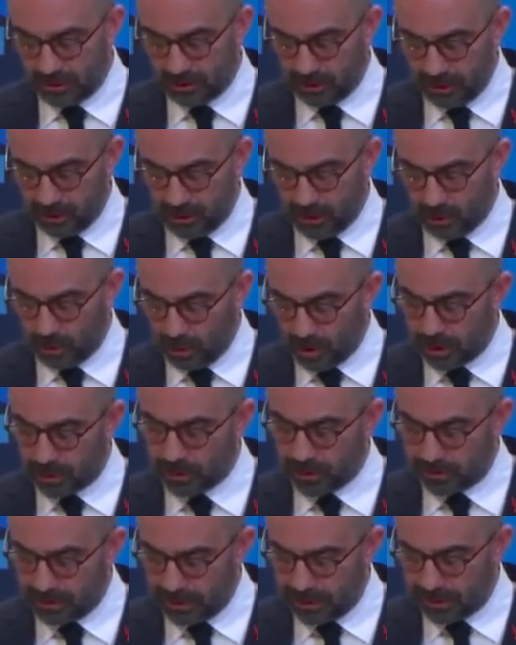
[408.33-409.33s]
group who worked
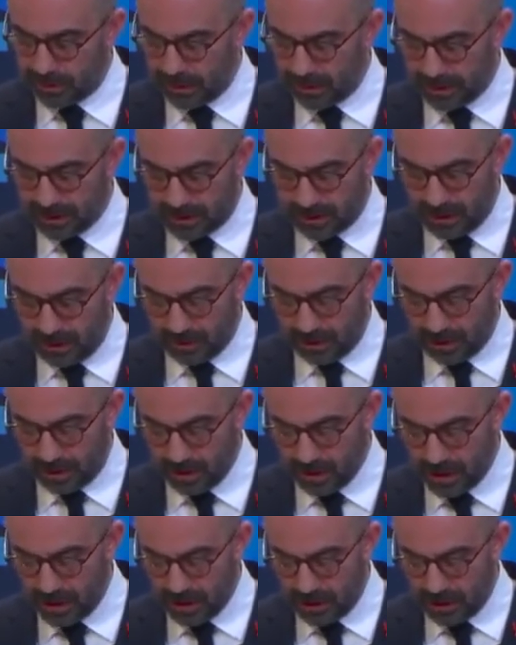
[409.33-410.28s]
with me during the summer